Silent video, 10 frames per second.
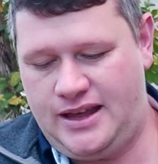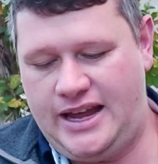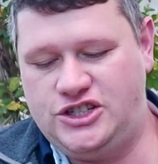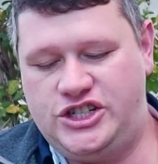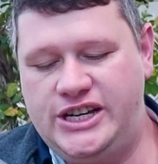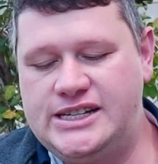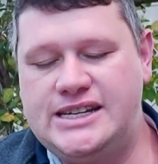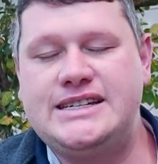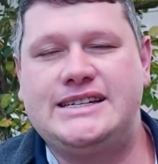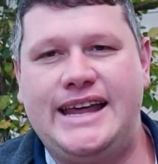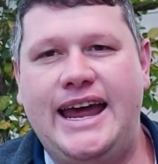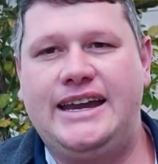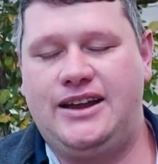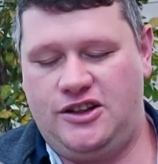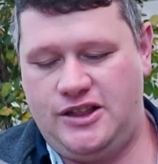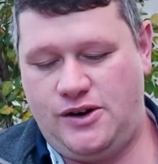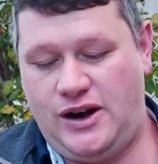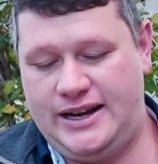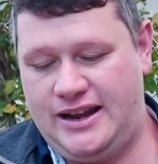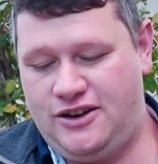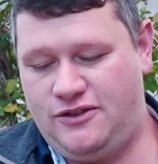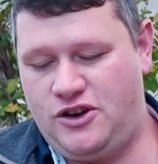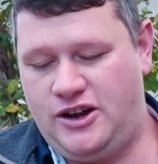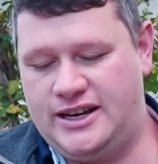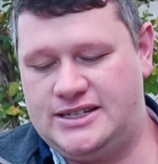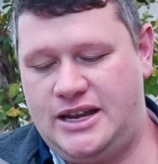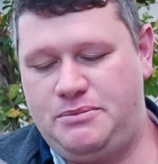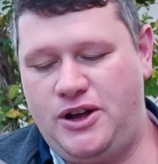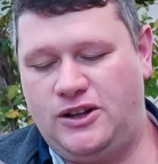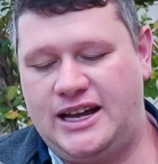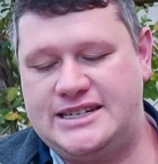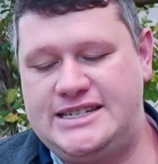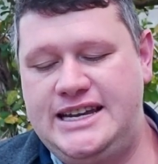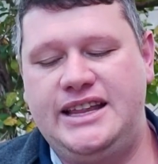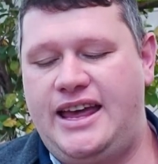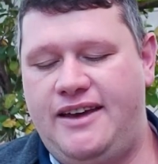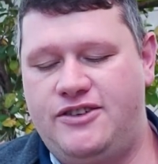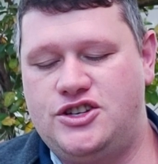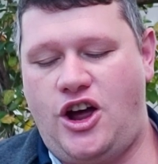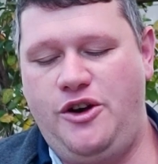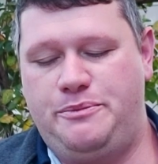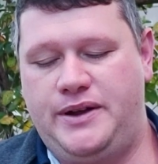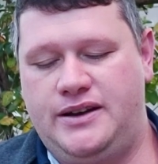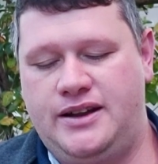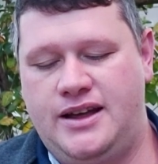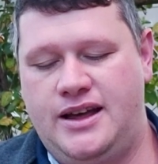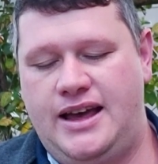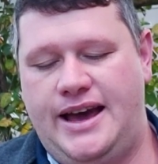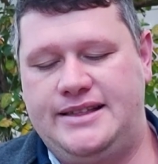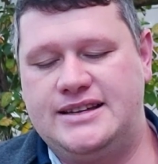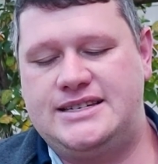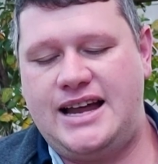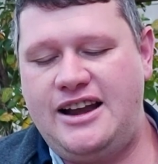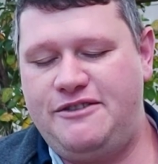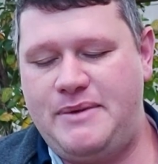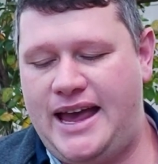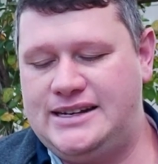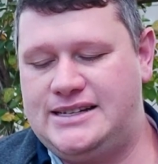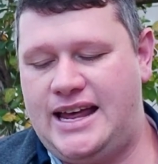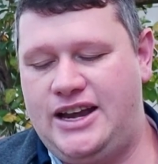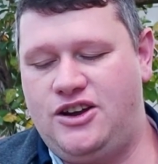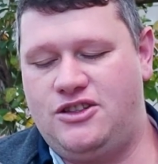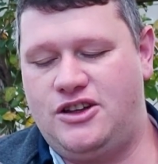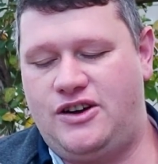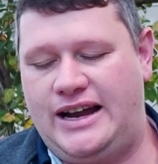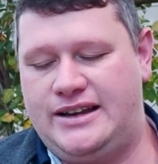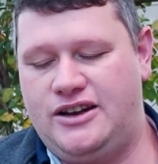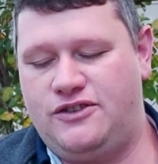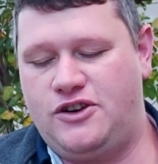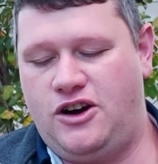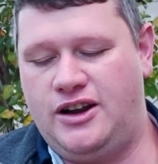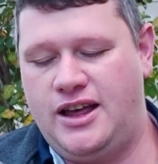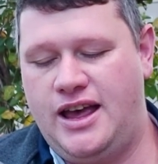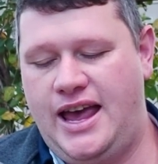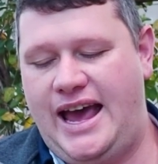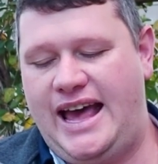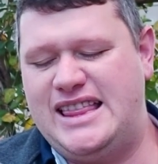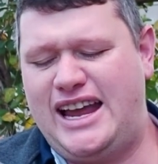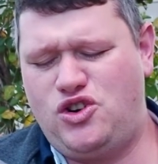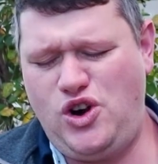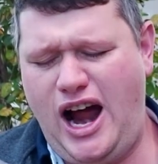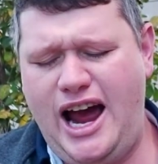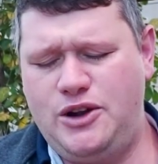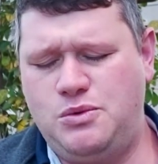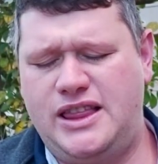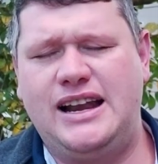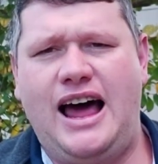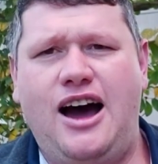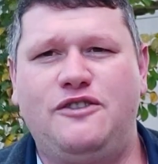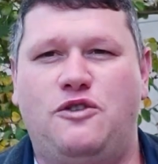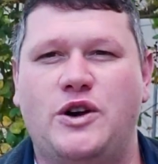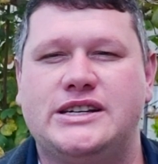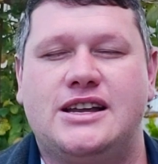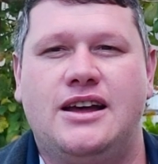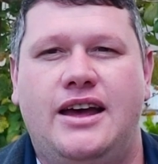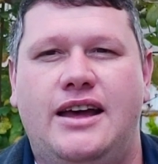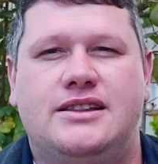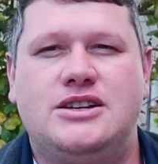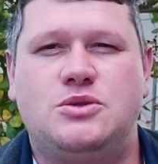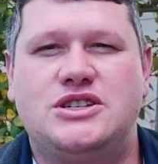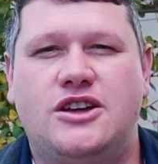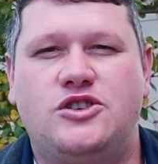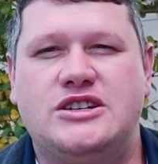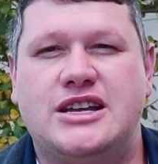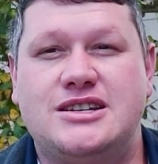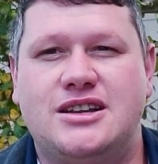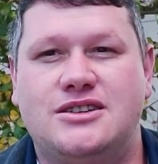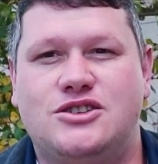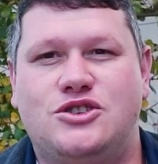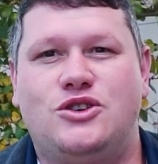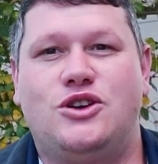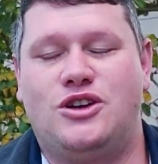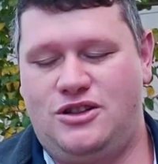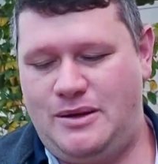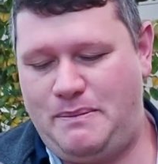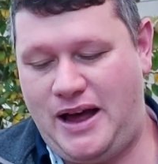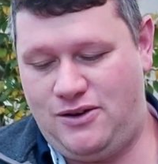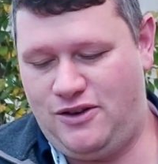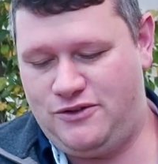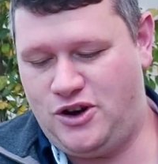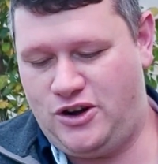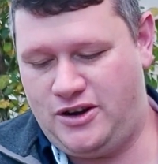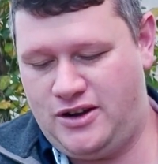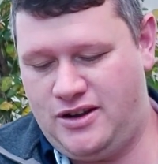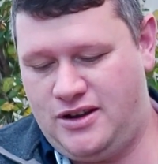and Jesus standing on the right hand of God, and said, Behold, I see the heavens opened, and the Son of Man standing on the right hand of God. And they cried with a loud voice." This was the resistance to the power of God.